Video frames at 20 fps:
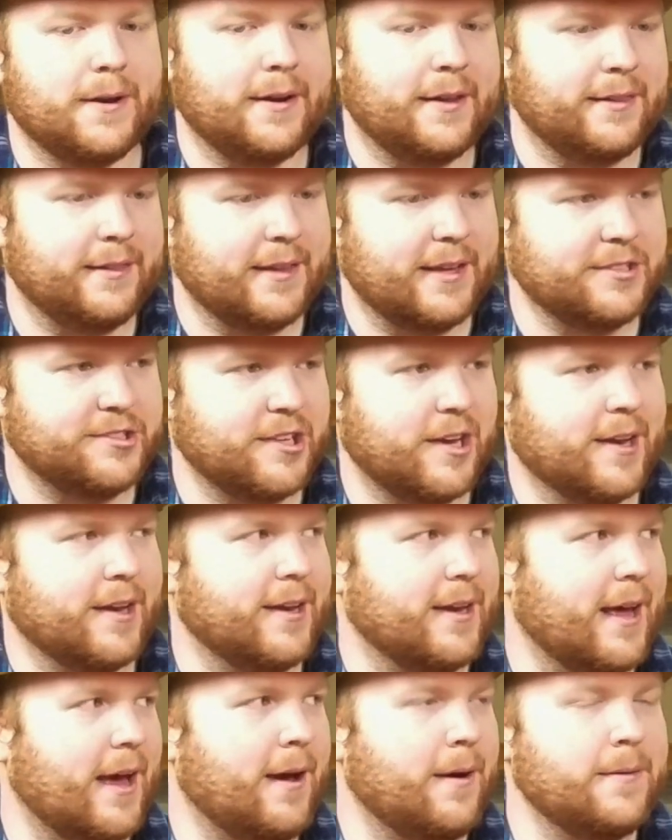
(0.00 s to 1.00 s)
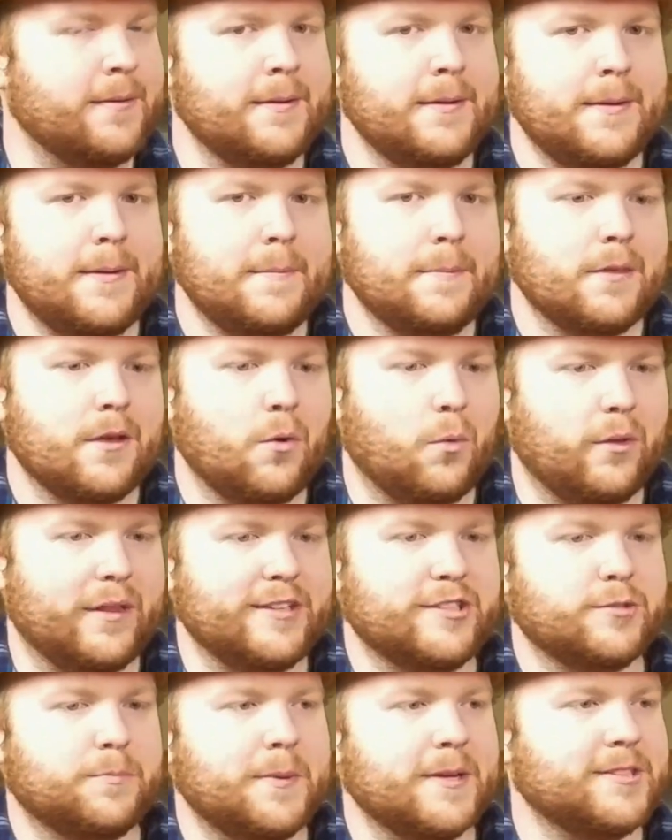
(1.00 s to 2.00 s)
jumping and they suck it down.
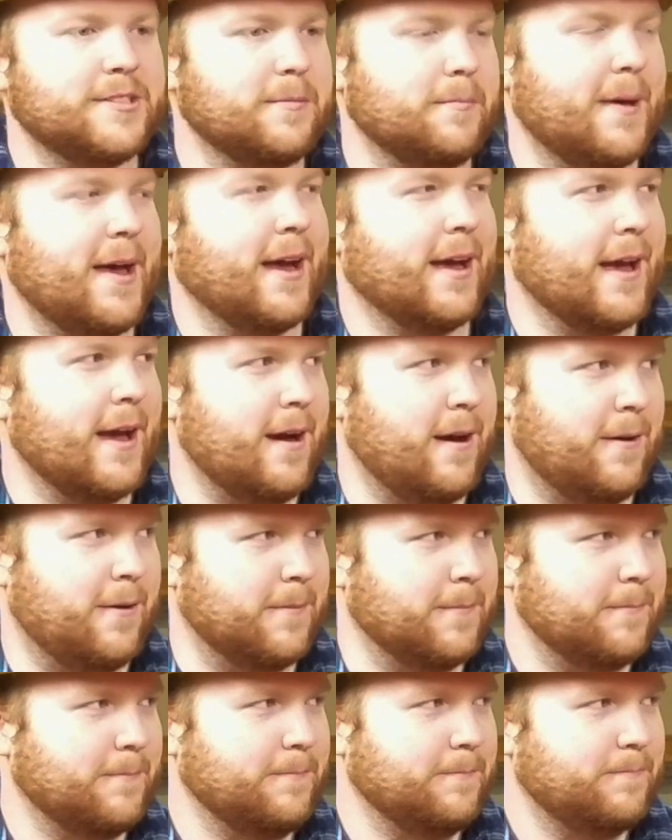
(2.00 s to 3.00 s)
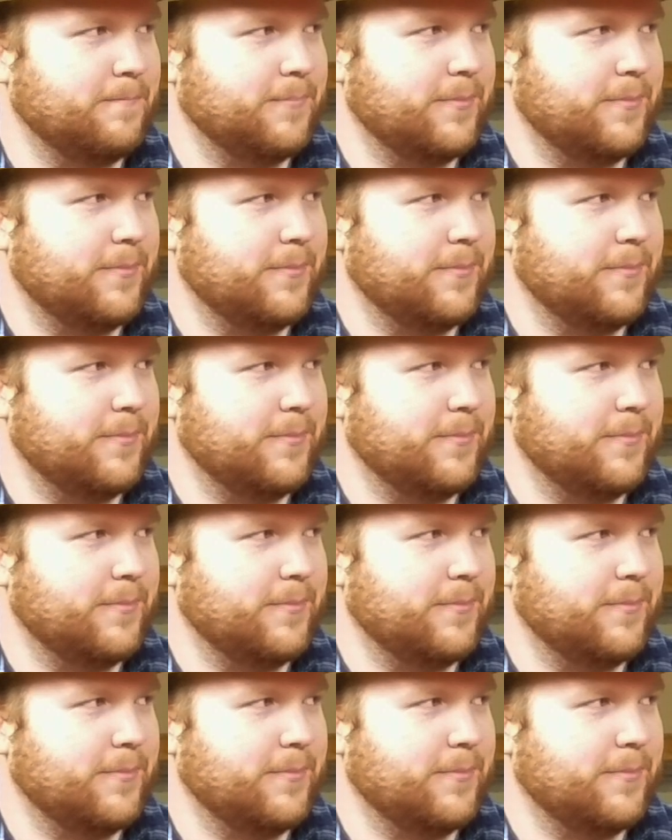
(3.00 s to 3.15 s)
Well, he spits it back out.